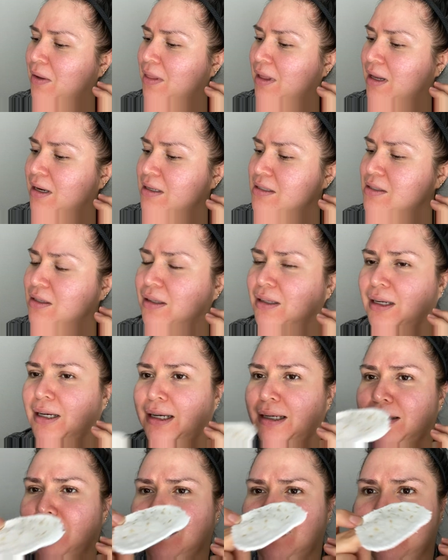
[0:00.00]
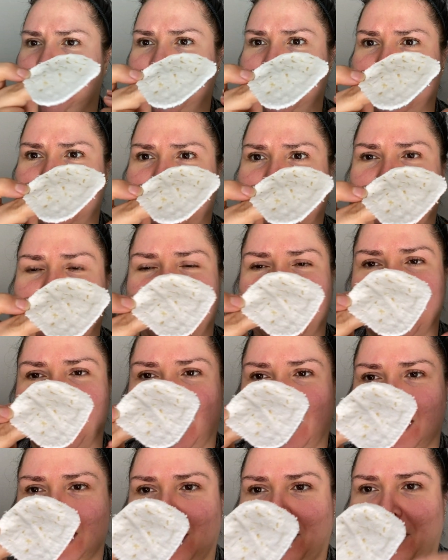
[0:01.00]
that is a lot. Okay, so
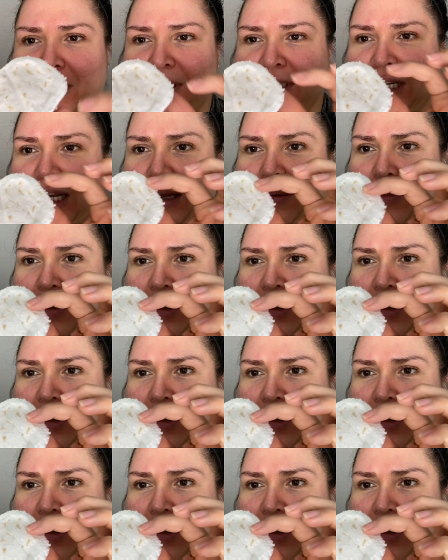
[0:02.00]
that's how much came